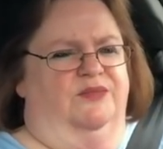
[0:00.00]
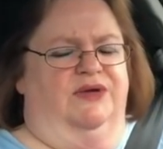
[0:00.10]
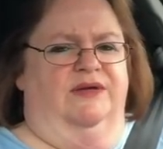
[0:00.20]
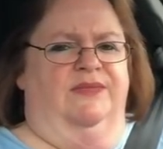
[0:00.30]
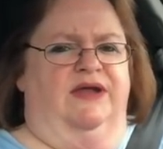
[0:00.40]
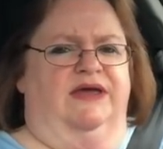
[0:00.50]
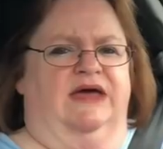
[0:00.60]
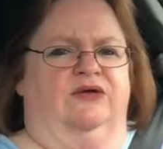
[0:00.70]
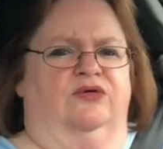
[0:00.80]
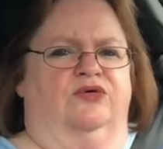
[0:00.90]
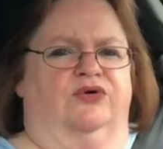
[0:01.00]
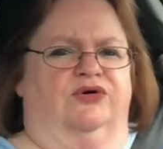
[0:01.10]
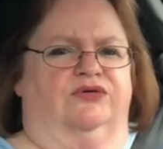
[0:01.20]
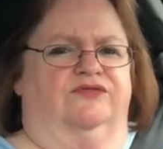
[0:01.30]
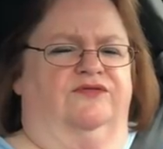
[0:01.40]
But I'm not a kettle
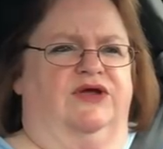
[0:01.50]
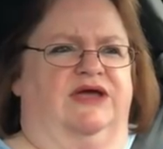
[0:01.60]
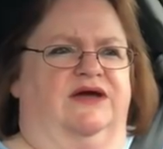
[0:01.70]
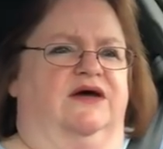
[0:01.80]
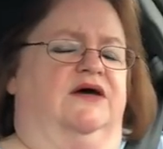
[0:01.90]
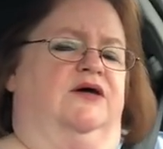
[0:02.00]
corn freak.